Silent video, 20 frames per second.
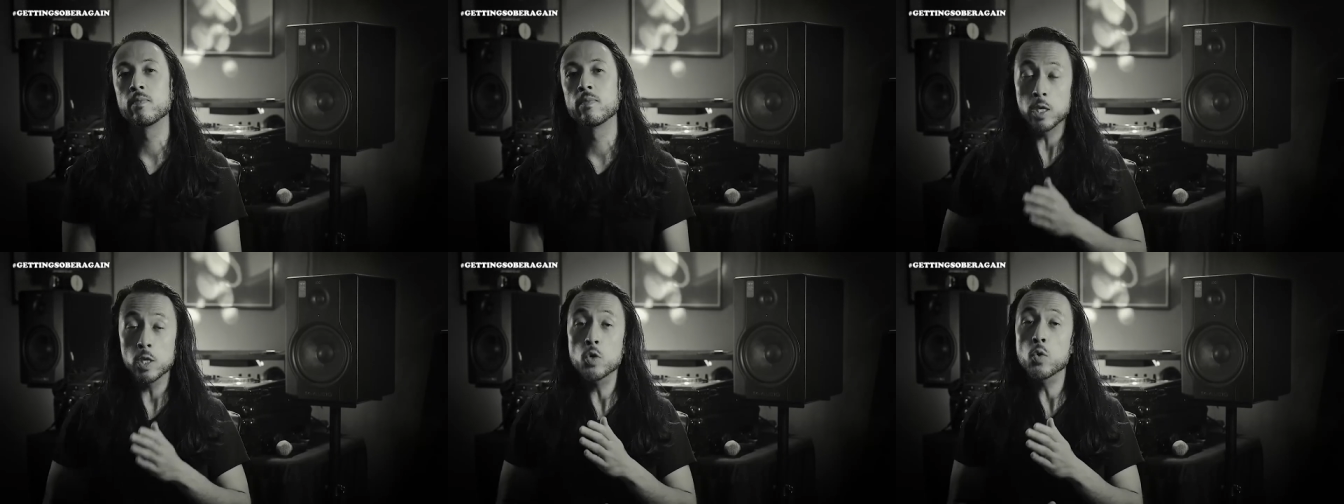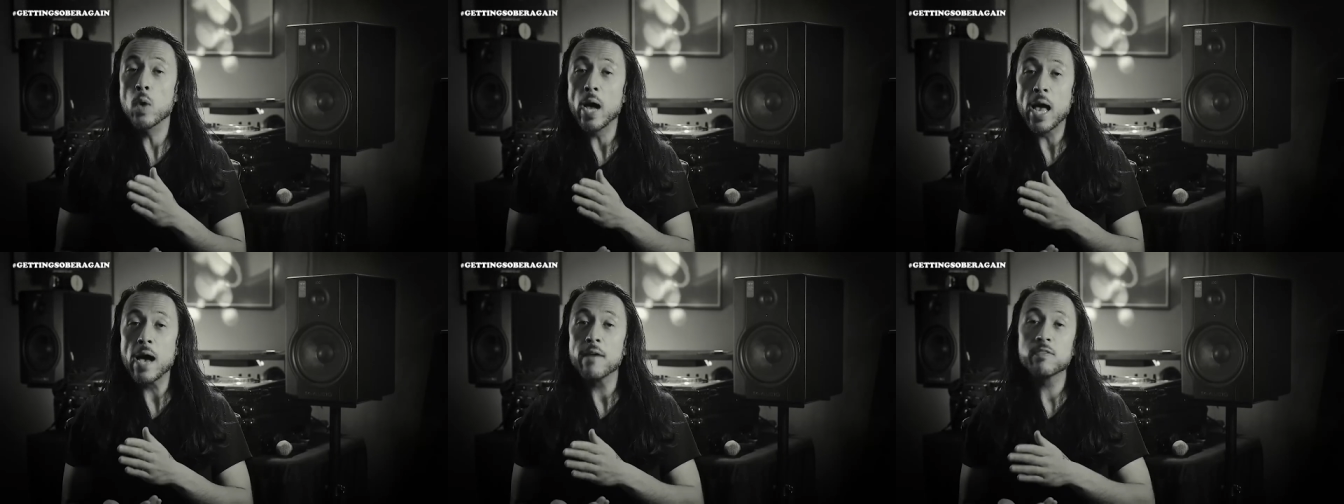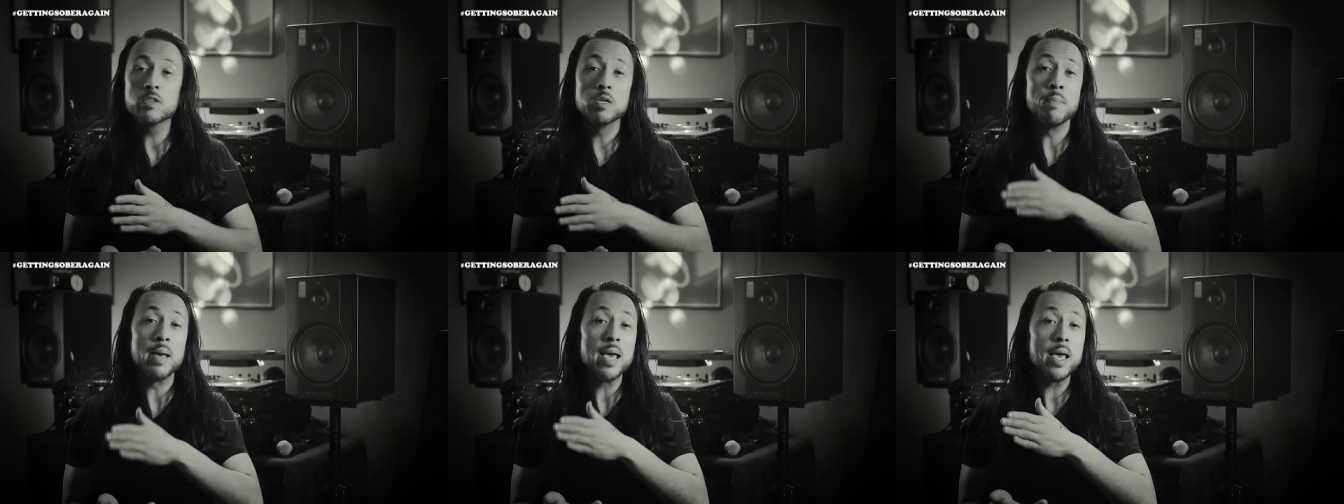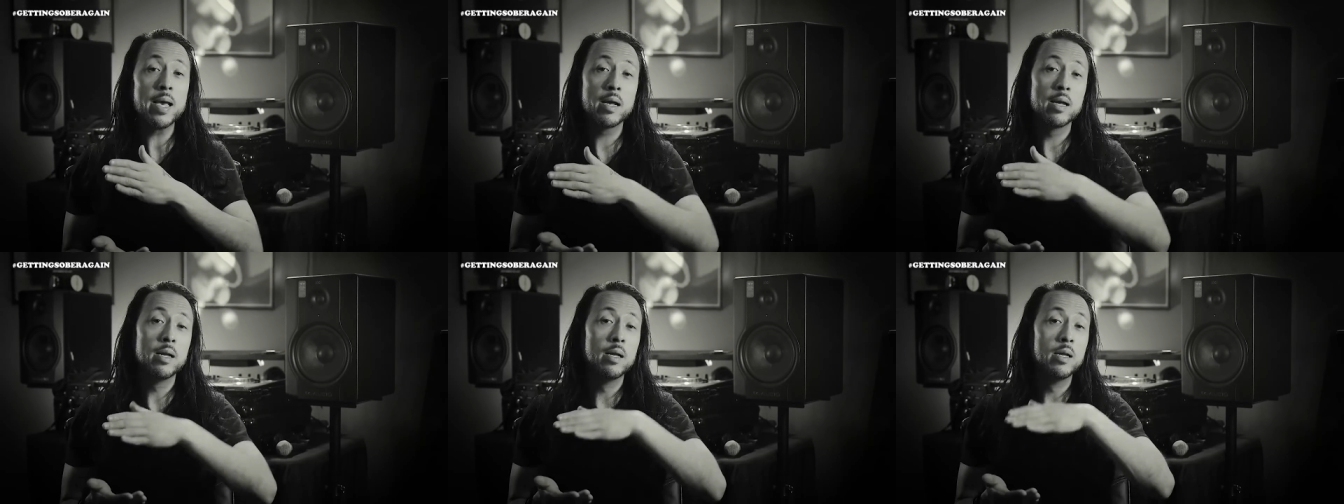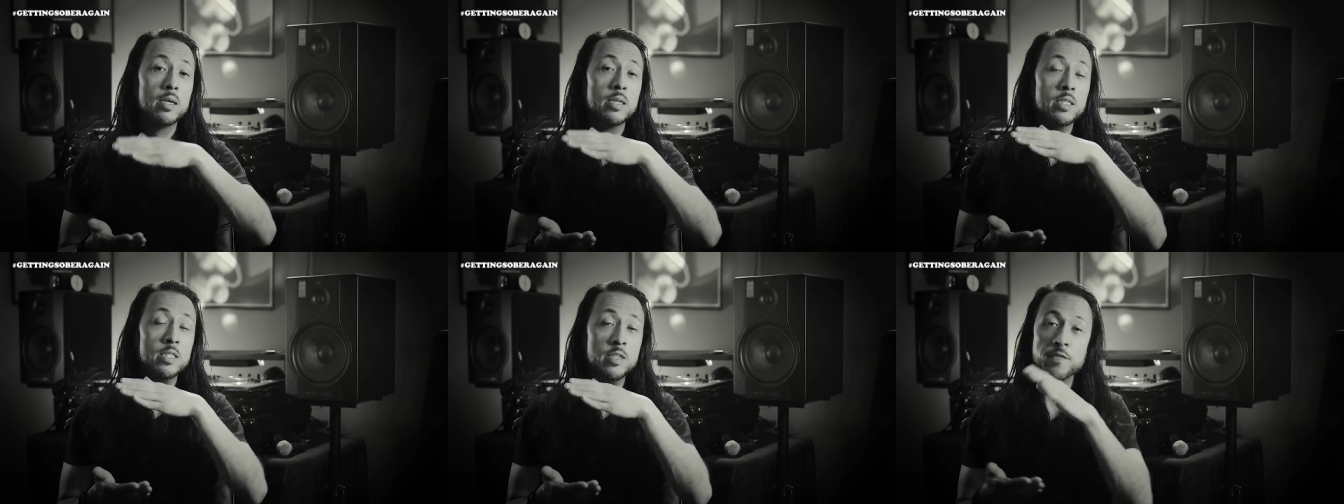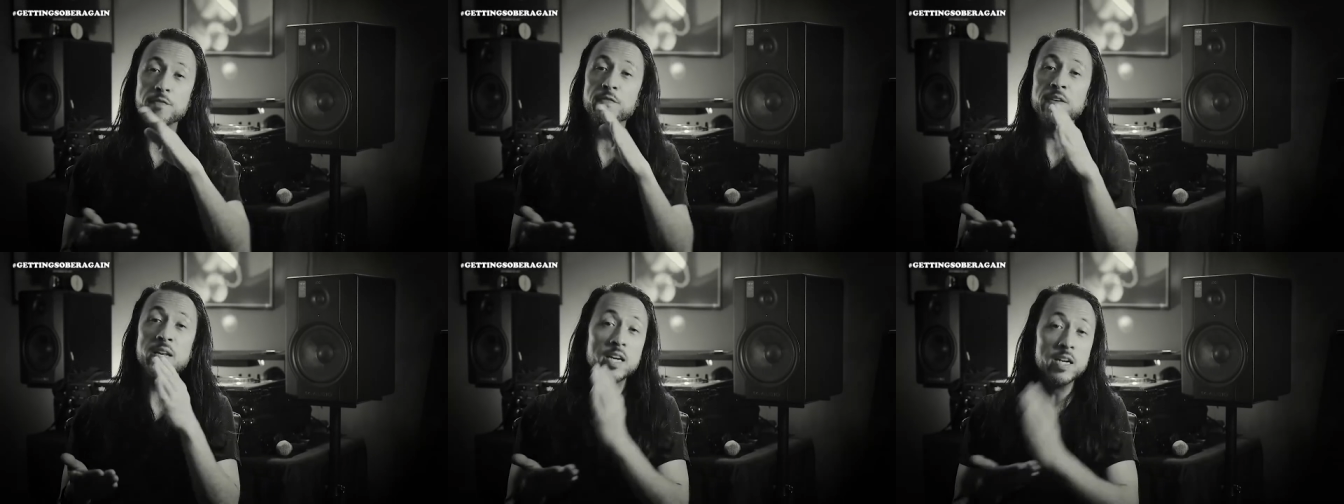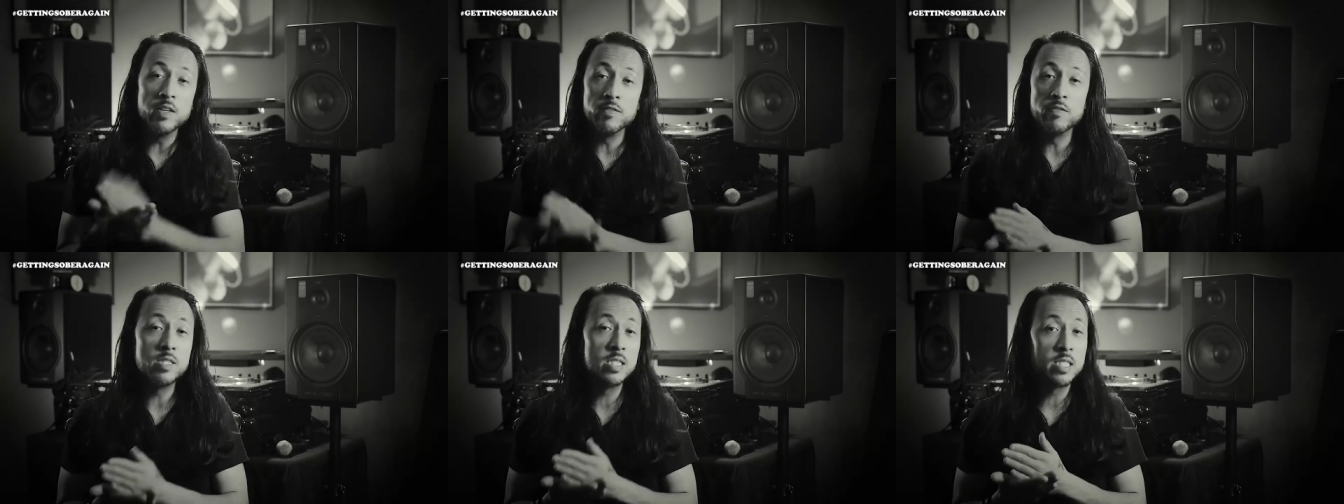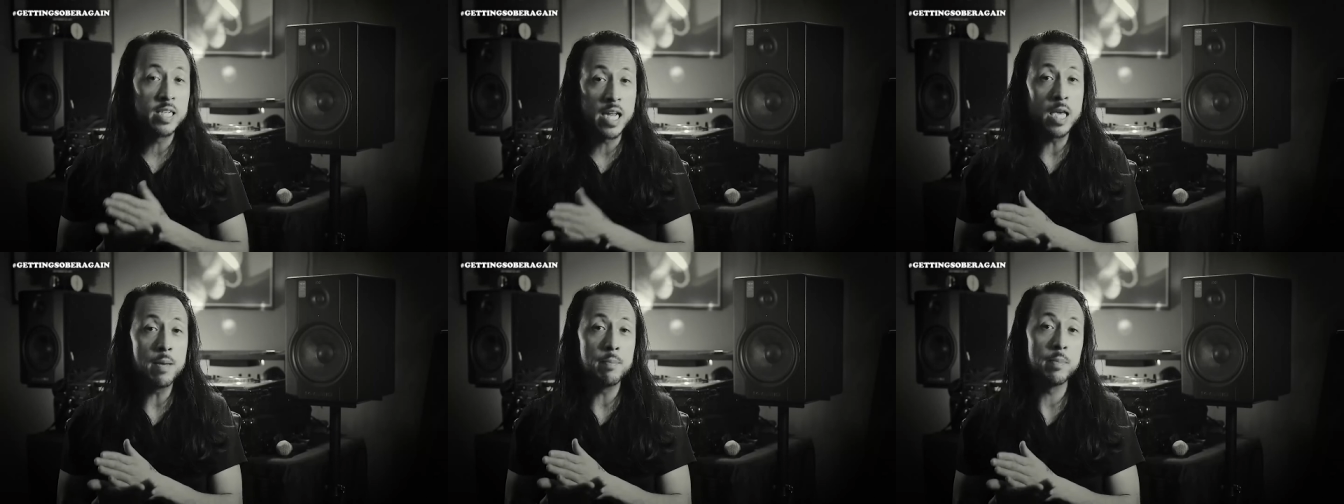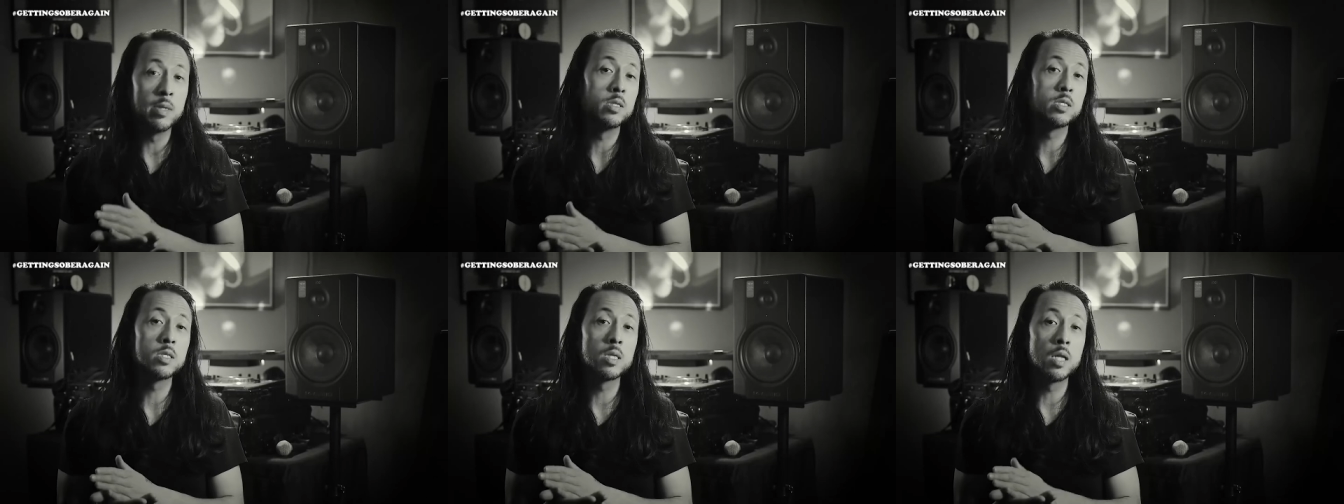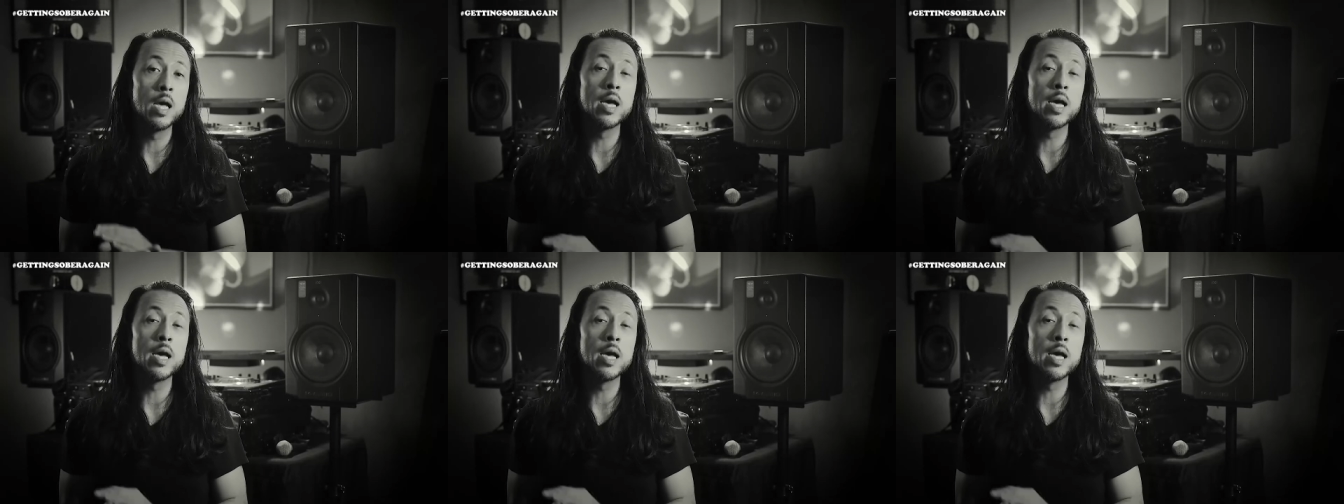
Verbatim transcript: You have to make definitive statements